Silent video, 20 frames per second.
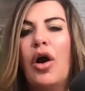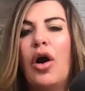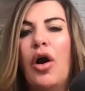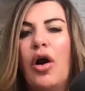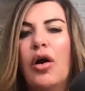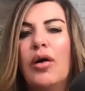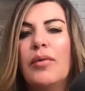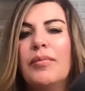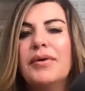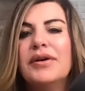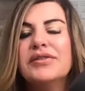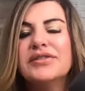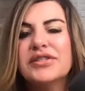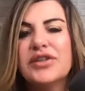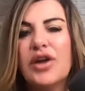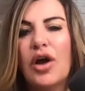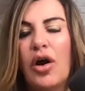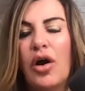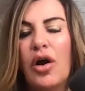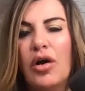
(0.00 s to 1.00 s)

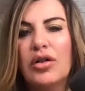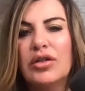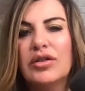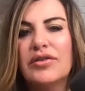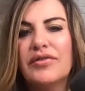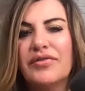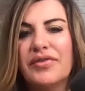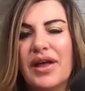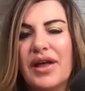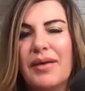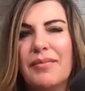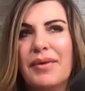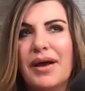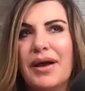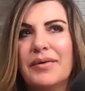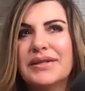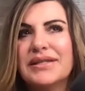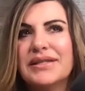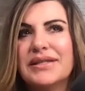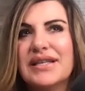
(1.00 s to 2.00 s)
almost all of them,
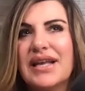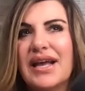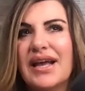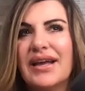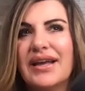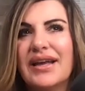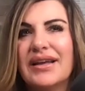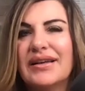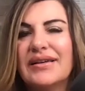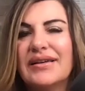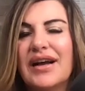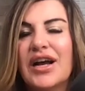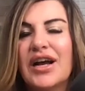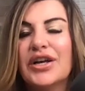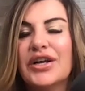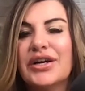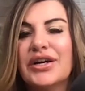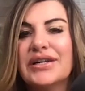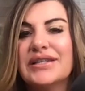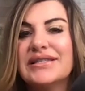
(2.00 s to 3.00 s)
I would say a
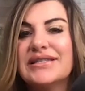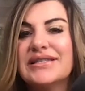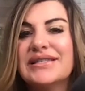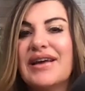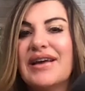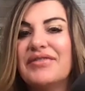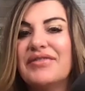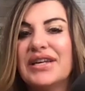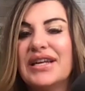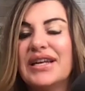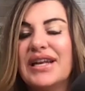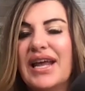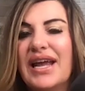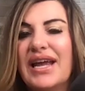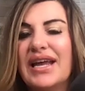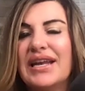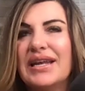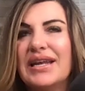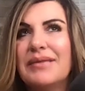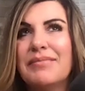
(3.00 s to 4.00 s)
good 70 to
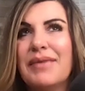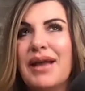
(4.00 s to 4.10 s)
80,